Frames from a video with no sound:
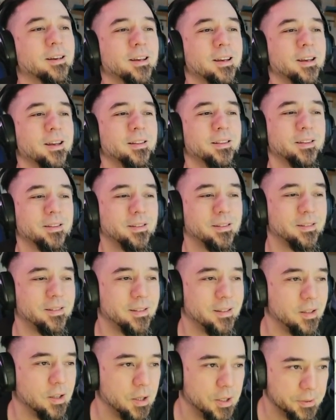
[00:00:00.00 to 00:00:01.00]
This is
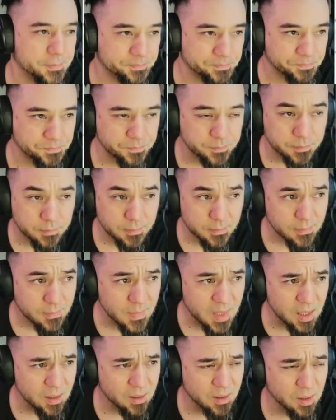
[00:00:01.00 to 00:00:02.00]
the
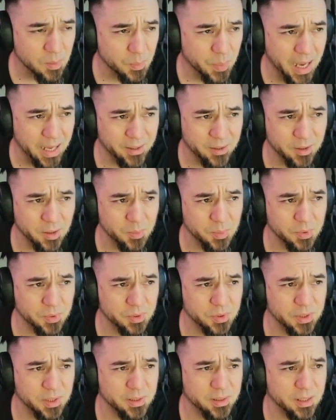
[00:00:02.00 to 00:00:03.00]
batch number
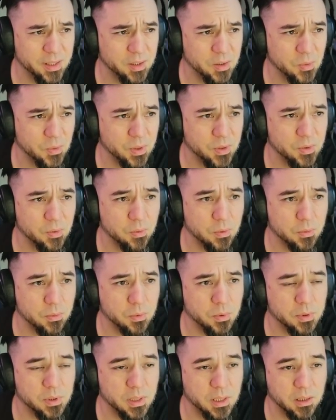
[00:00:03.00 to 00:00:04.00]
1622
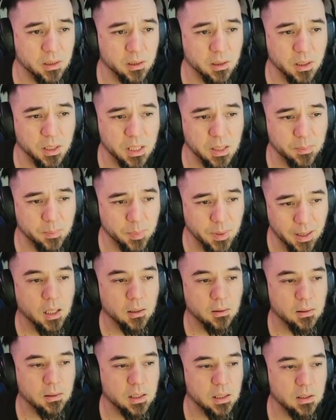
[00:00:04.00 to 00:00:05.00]
rewards in Lucky
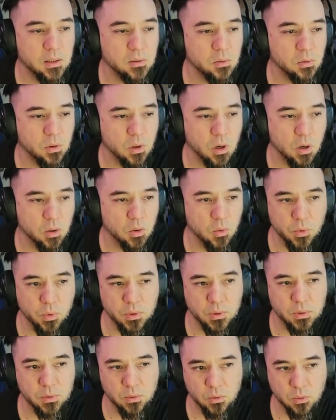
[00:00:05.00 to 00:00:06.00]
Box. These are all
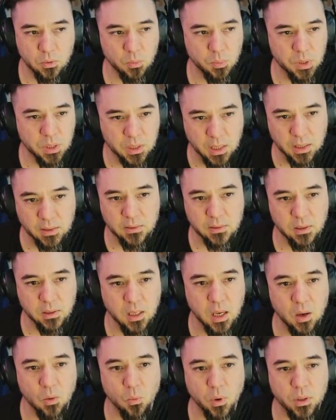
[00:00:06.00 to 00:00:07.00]
going to be nice to
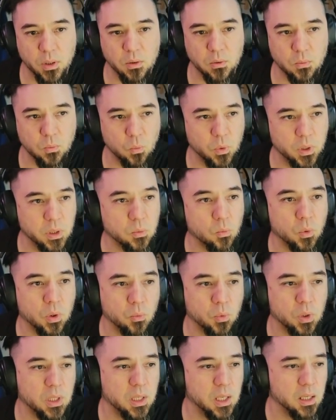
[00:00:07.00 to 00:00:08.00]
get when
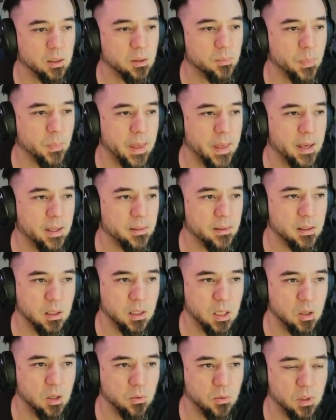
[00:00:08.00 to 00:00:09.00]
we get them. And
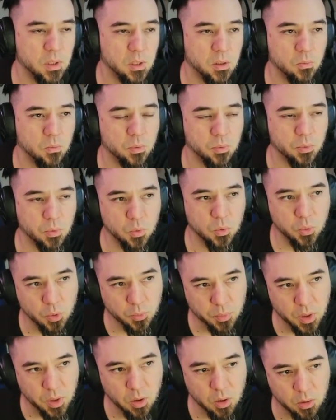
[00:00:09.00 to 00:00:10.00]
here the
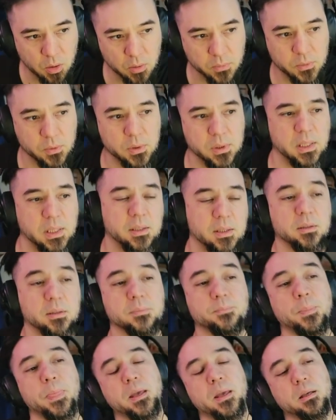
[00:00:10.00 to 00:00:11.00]
recruitment carnival
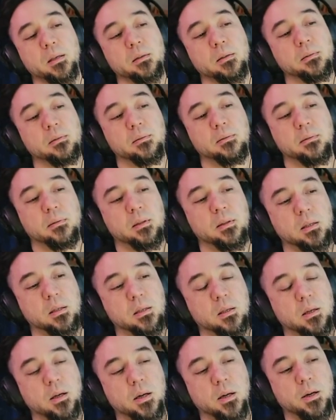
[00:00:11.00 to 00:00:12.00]
section is
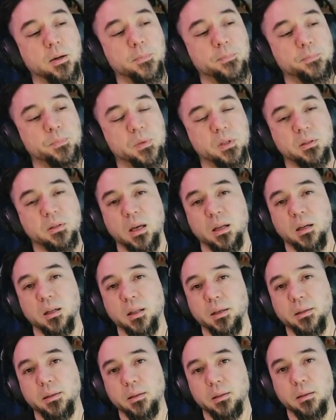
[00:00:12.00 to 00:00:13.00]
it's kind of
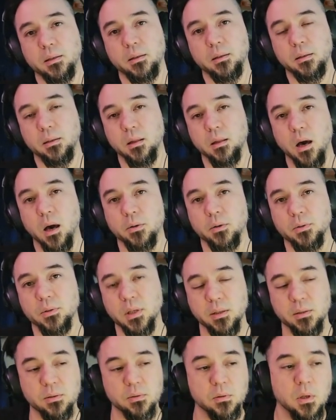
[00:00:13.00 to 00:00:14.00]
like the lotto
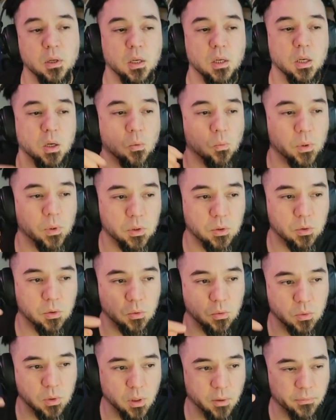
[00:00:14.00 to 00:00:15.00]
section. When you
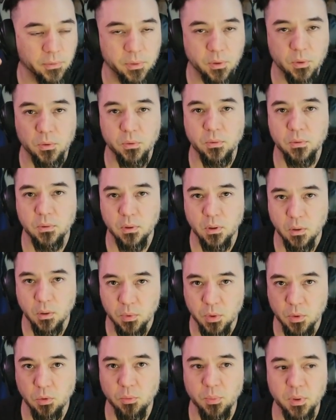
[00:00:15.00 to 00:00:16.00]
do enough of those
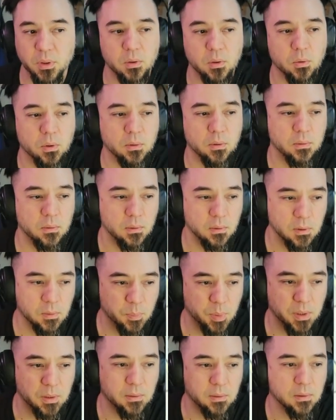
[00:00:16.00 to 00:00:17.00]
recruitment tokens and
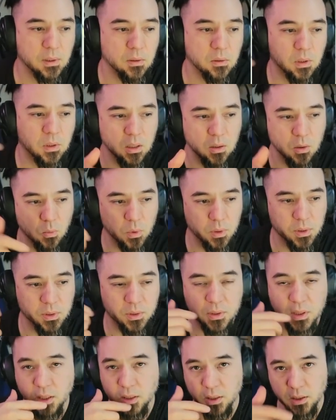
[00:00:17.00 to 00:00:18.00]
spins, and you get your Wonder
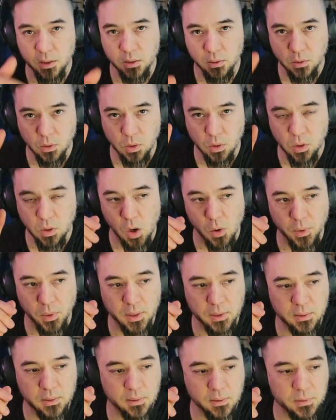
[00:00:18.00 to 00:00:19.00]
Stelly going
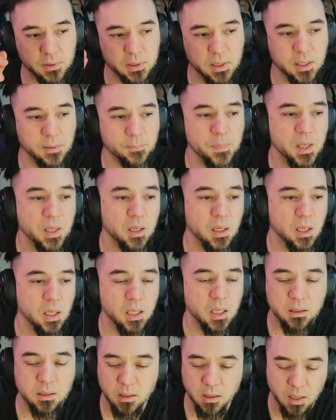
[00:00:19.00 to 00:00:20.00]
and stuff like that,
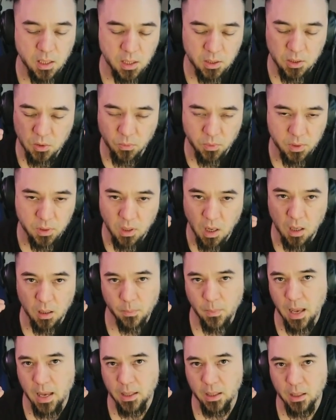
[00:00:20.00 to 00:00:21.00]
it's going to hit you with an
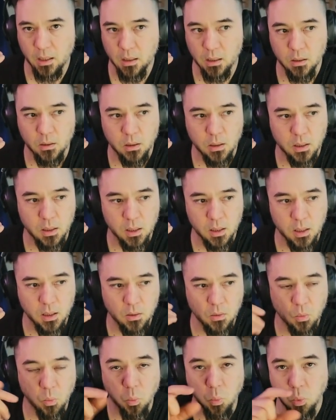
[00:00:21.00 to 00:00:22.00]
automatic
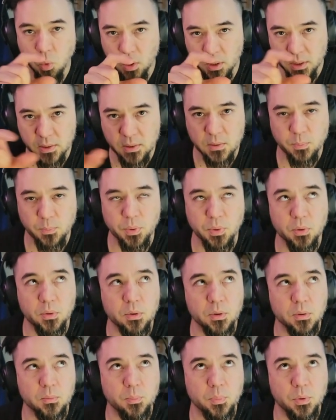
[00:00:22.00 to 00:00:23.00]
once
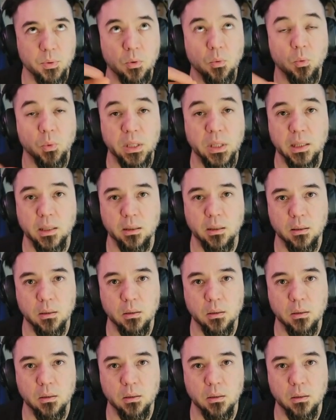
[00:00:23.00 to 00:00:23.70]
per week.